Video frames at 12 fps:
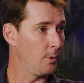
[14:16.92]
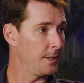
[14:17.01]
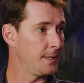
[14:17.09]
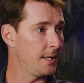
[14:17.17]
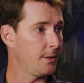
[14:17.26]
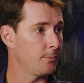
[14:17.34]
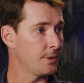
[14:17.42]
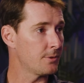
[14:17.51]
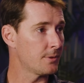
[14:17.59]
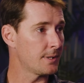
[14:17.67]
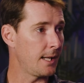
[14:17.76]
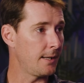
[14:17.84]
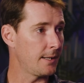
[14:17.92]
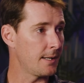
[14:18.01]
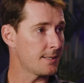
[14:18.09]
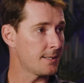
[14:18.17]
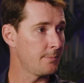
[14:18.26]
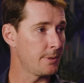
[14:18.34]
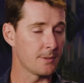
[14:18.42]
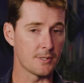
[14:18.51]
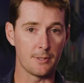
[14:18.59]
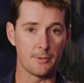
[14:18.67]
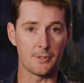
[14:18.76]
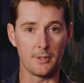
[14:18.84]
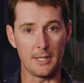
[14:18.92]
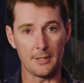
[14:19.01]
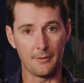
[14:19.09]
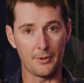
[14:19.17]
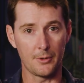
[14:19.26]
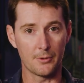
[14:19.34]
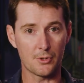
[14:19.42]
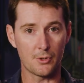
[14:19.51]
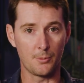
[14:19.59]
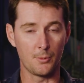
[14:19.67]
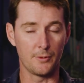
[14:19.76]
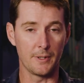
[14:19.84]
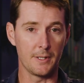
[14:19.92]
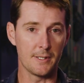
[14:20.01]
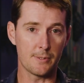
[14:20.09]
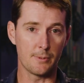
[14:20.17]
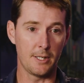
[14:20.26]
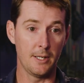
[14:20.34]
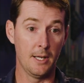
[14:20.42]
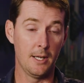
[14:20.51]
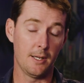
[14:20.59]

went down, went to Tallahassee because there was a line of thunderstorm moving this way.